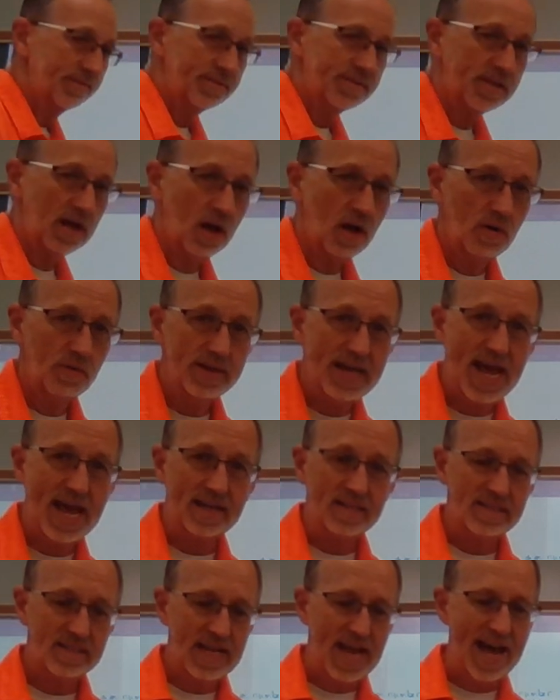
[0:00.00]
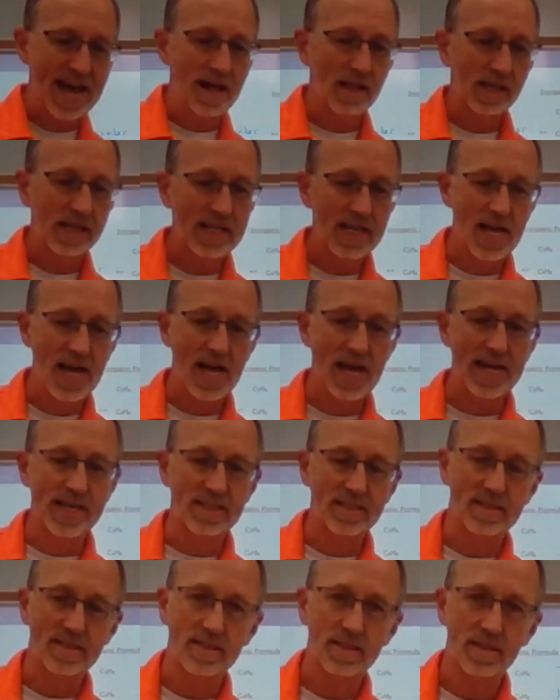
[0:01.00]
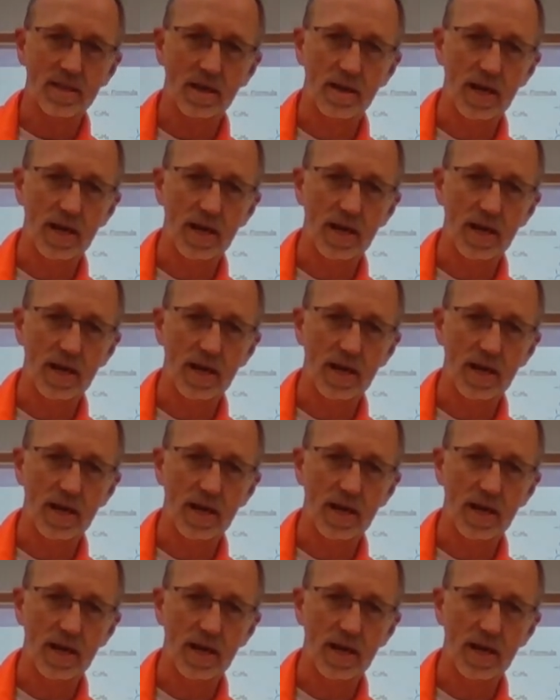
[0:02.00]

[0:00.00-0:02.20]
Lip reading: so next, alkynes. All